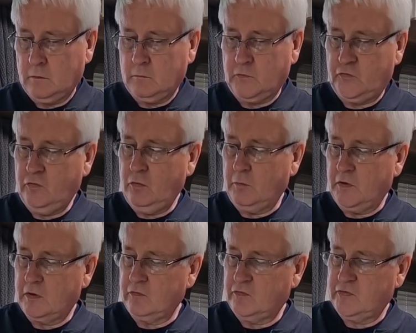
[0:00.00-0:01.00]
Presume
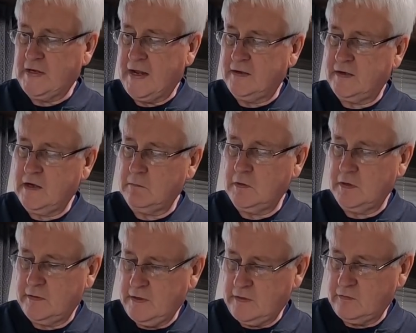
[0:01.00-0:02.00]
you can stand it up
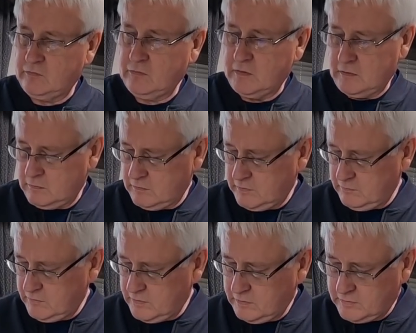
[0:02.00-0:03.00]
like that as well. I
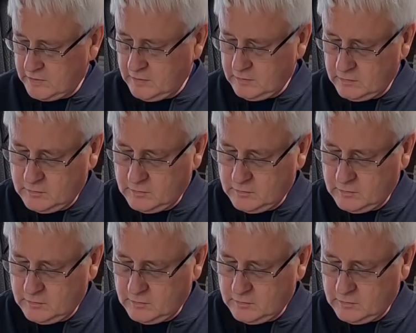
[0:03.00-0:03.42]
don't know yet.